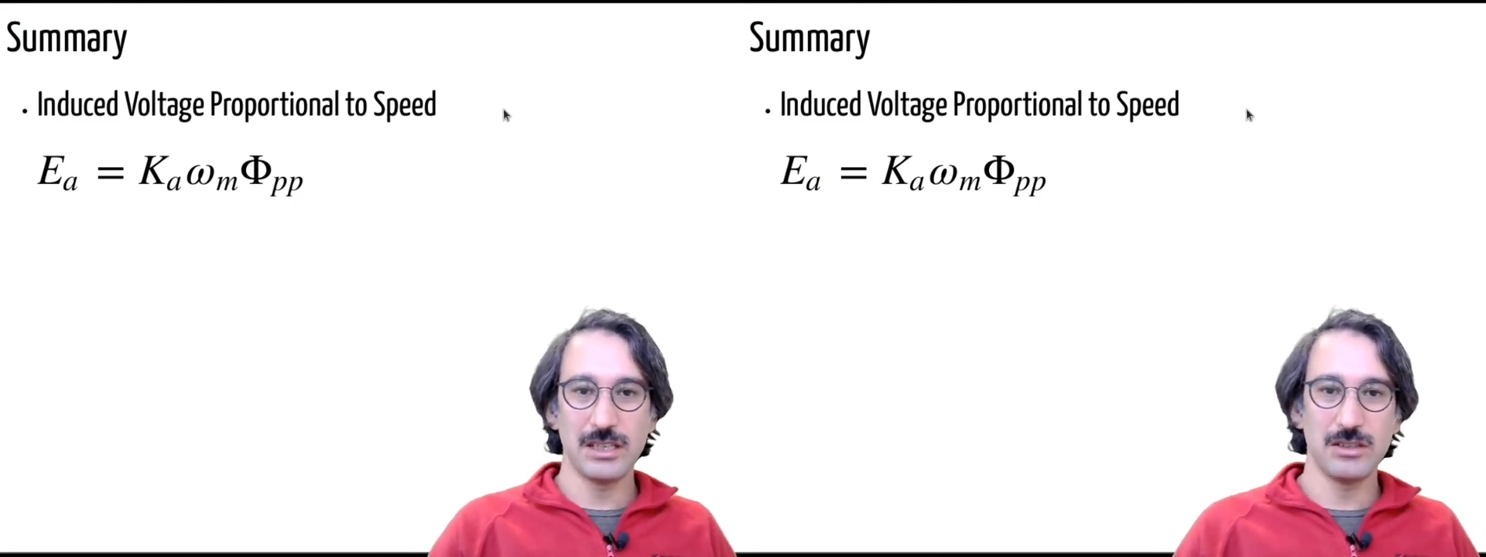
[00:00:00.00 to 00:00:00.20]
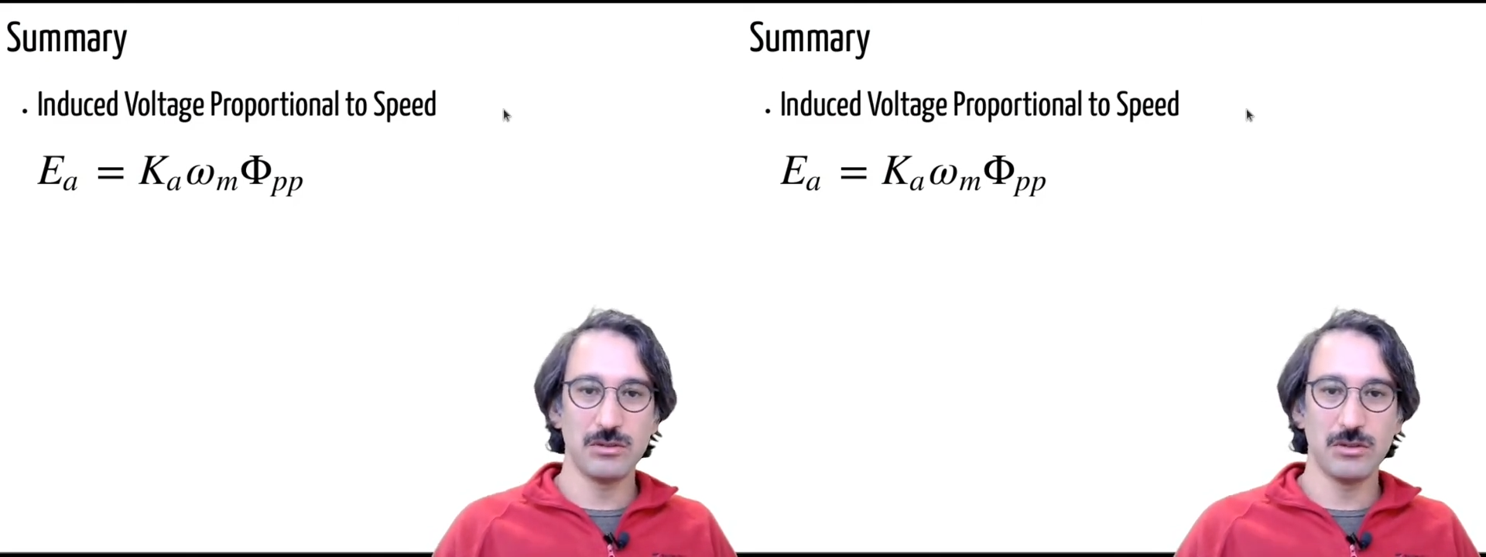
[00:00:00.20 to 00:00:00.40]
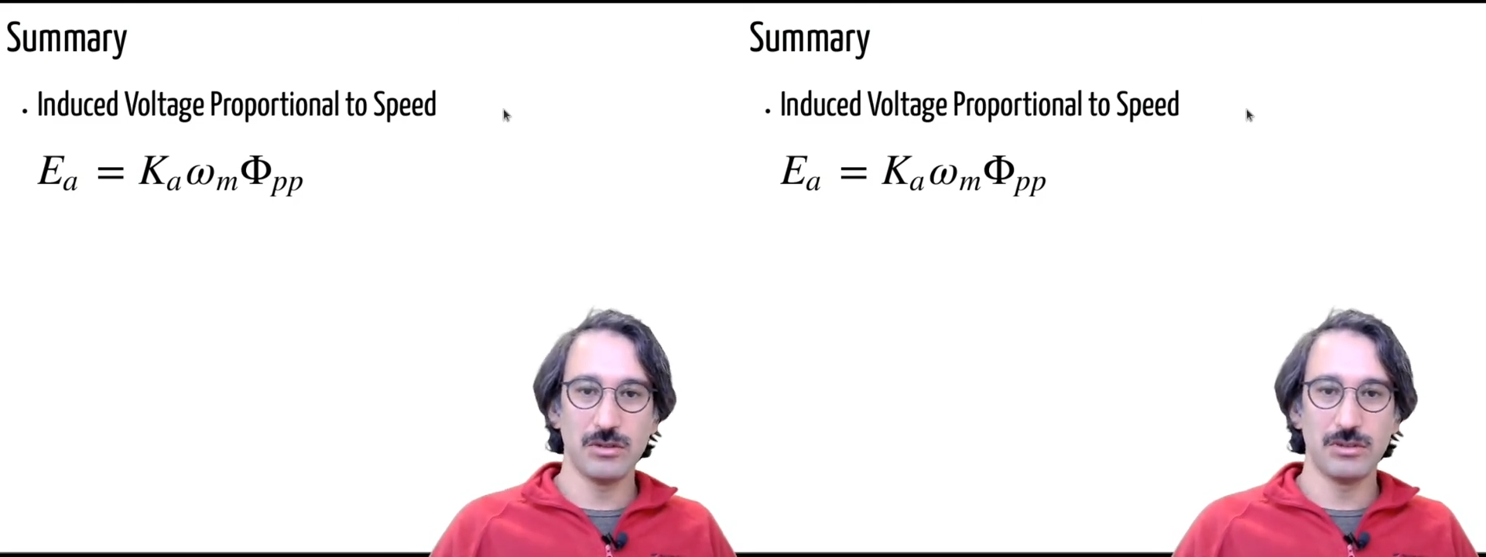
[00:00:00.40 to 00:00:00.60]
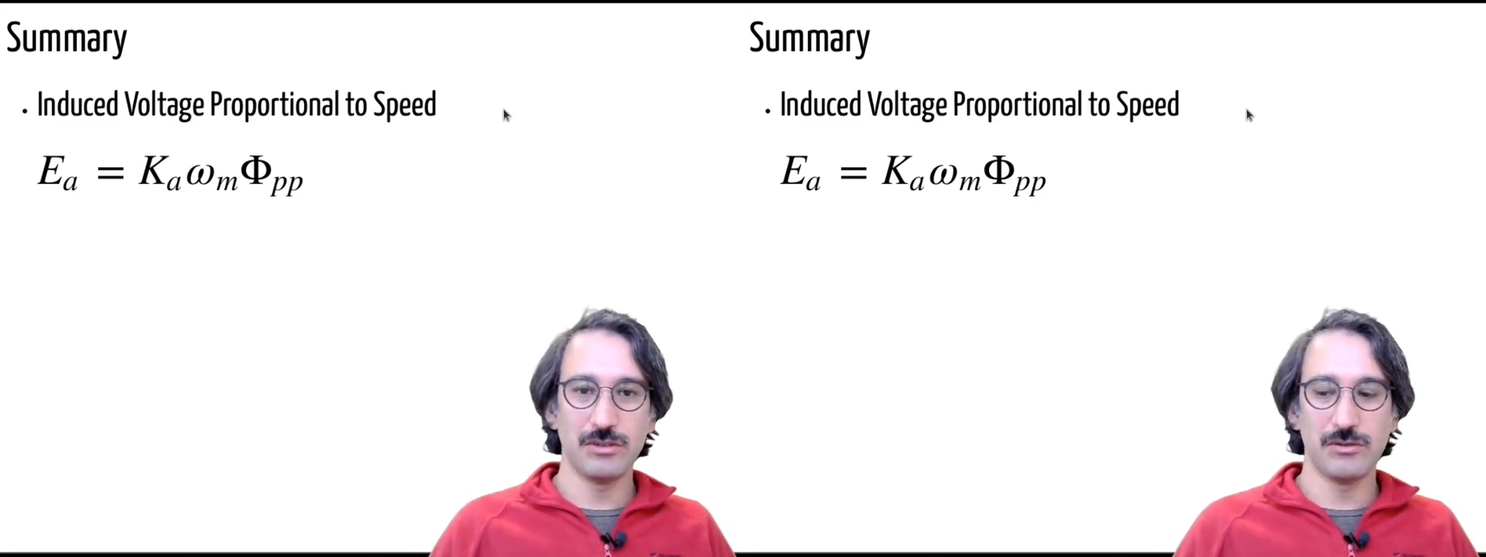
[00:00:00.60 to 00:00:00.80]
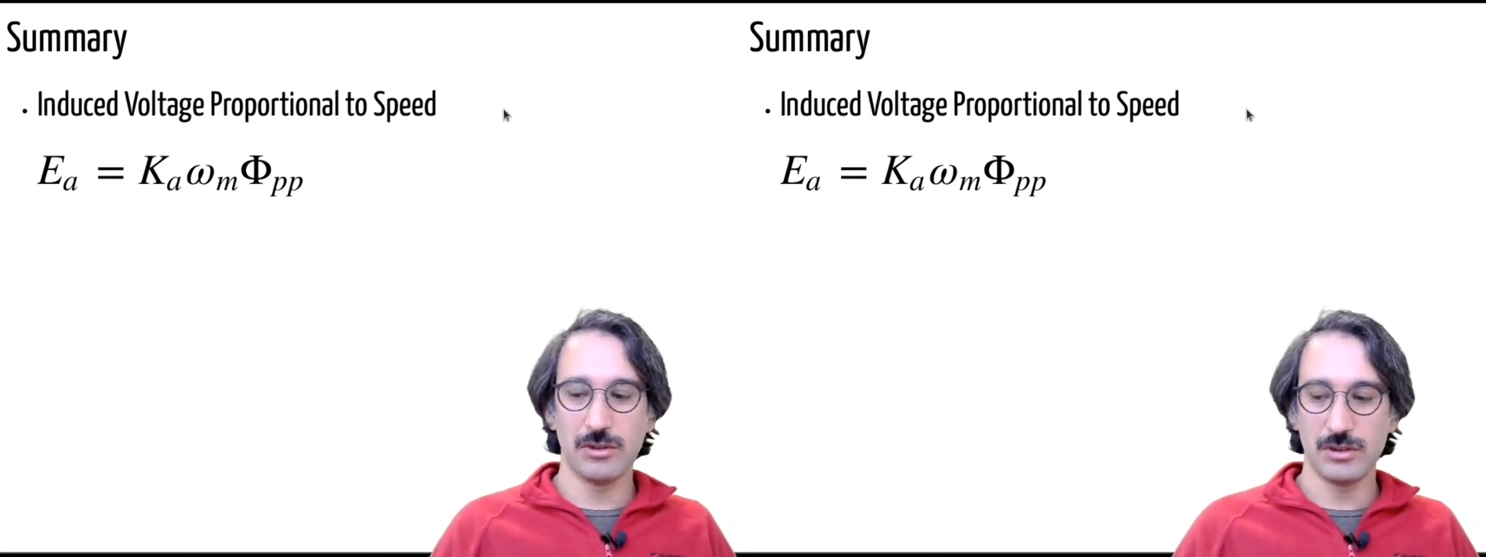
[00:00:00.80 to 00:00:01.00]
So the
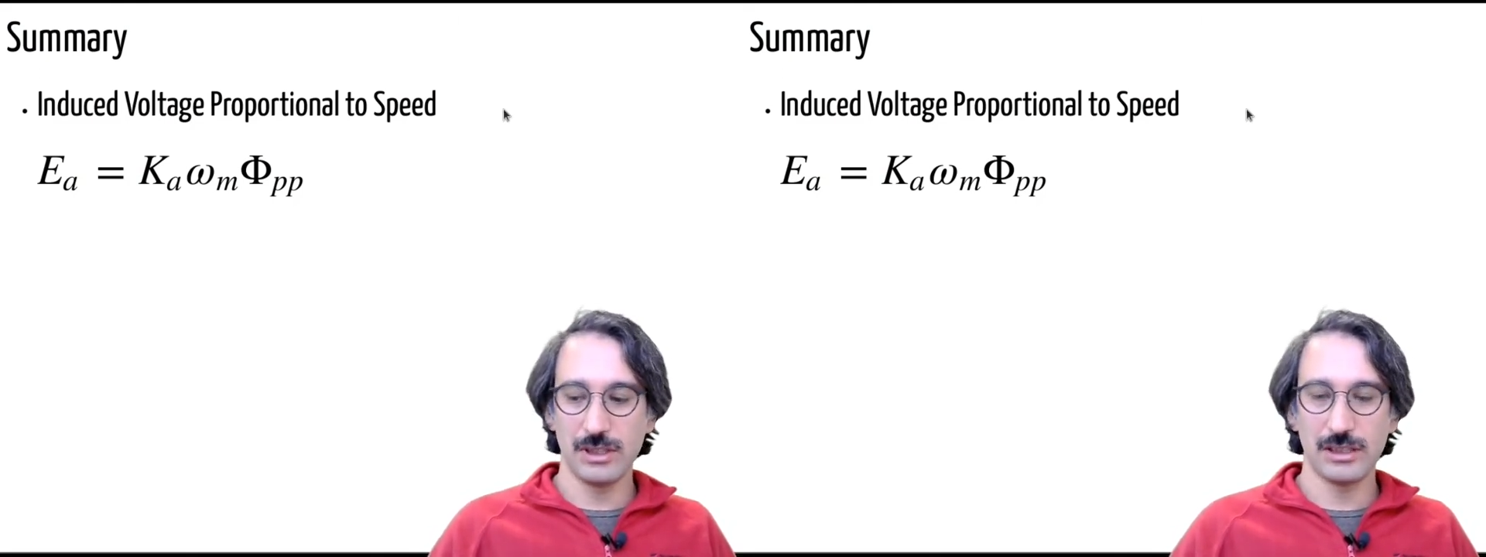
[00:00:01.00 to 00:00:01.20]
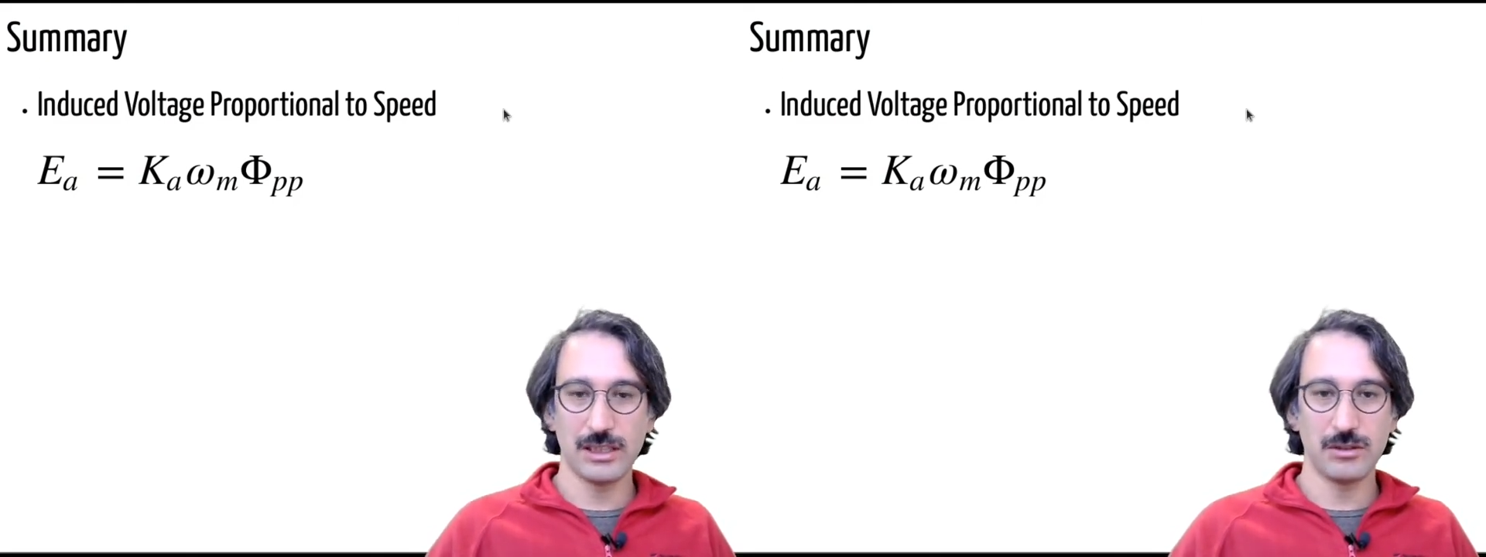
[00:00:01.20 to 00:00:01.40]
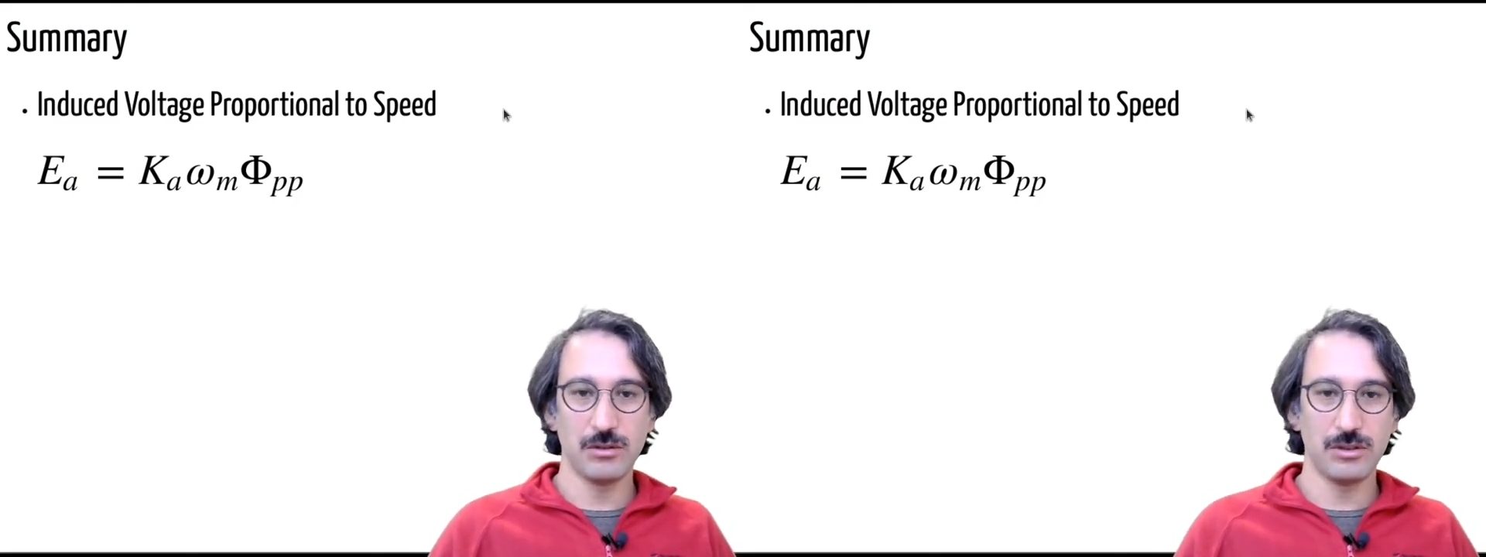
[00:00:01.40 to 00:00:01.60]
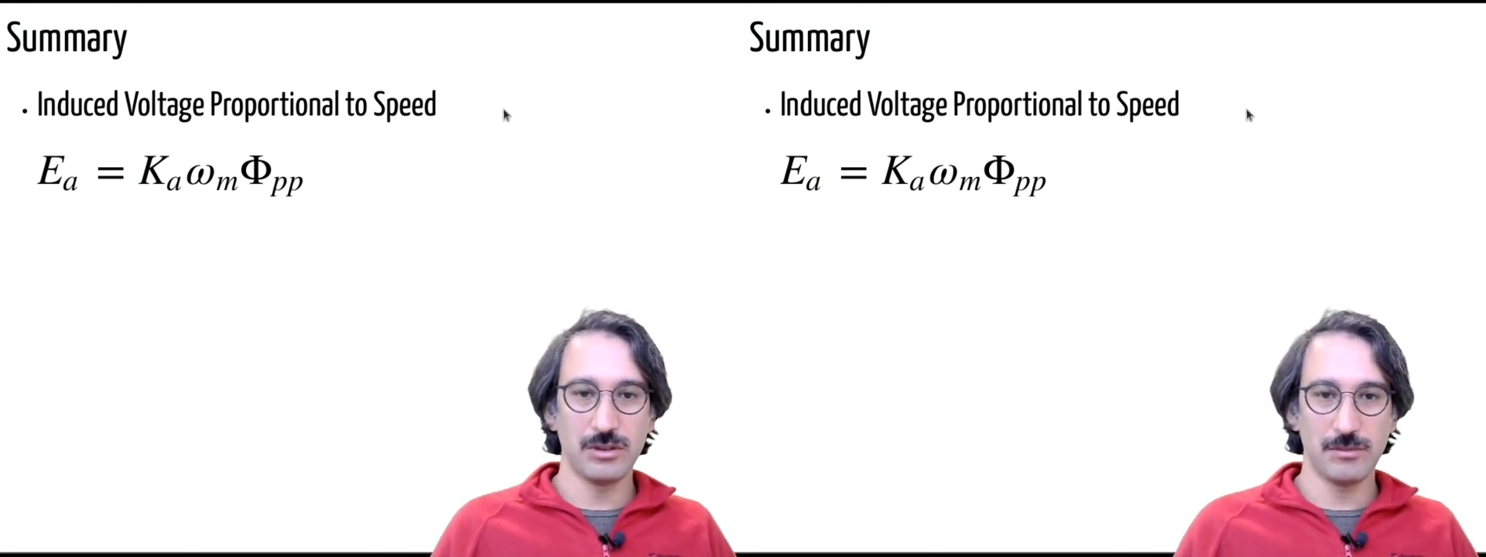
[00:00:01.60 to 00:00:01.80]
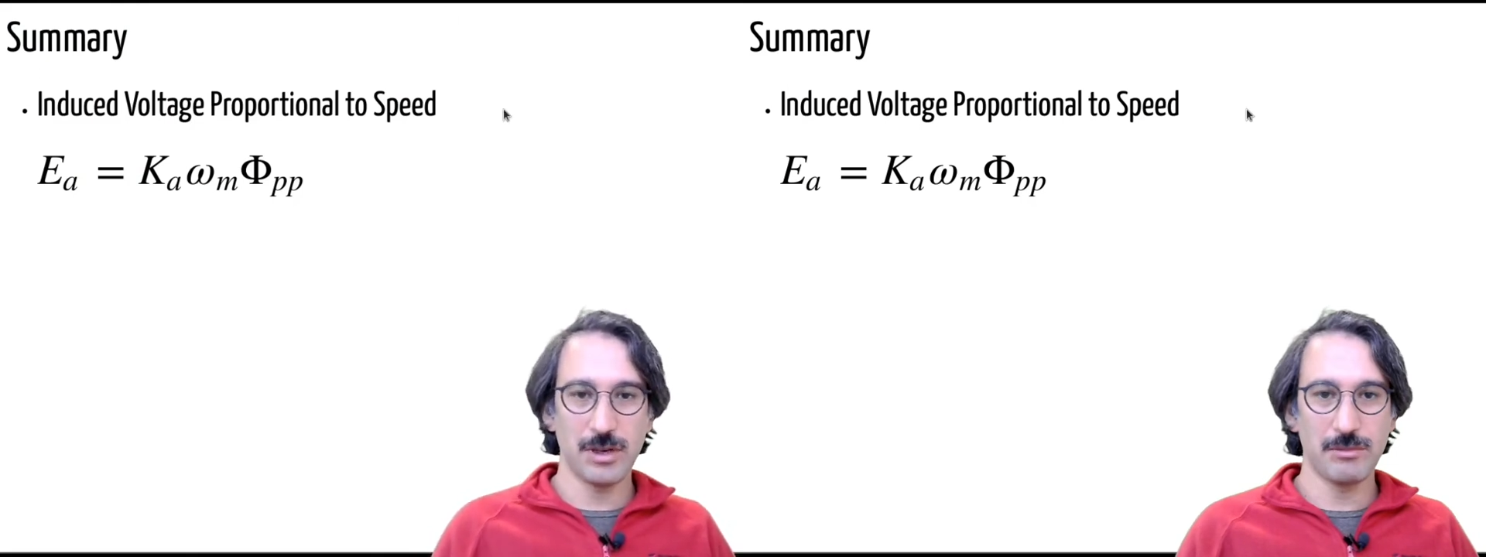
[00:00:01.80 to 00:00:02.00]
first thing that you need to
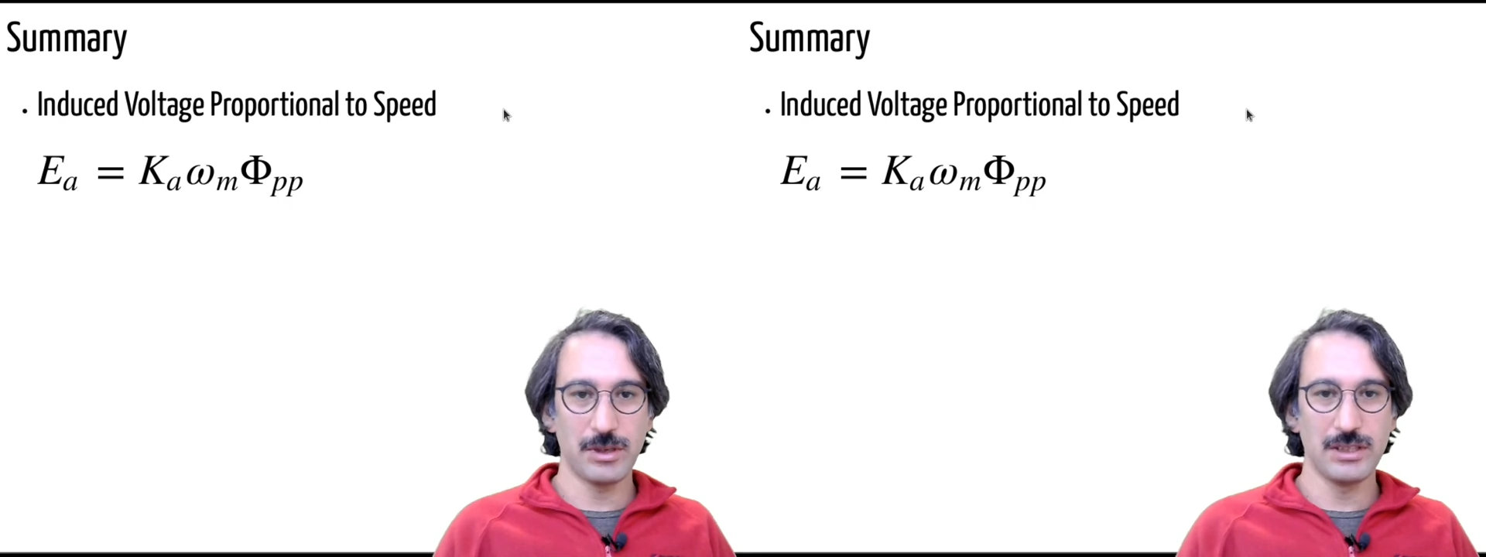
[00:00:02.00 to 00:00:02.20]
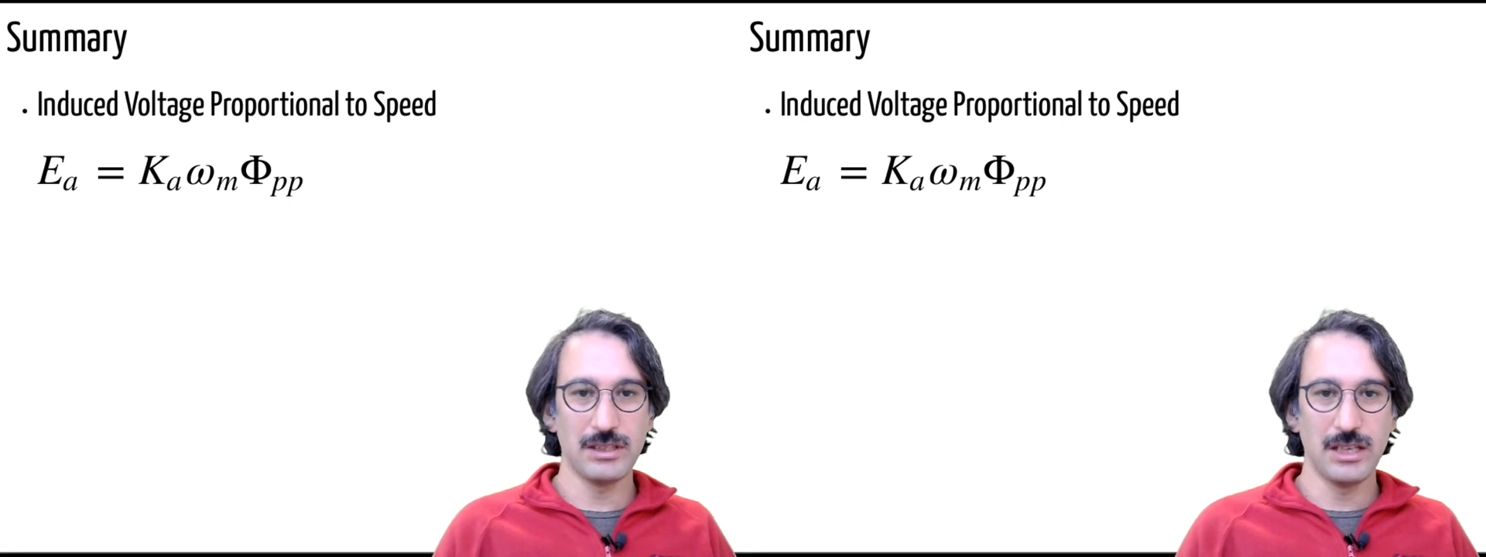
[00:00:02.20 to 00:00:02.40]
remember is,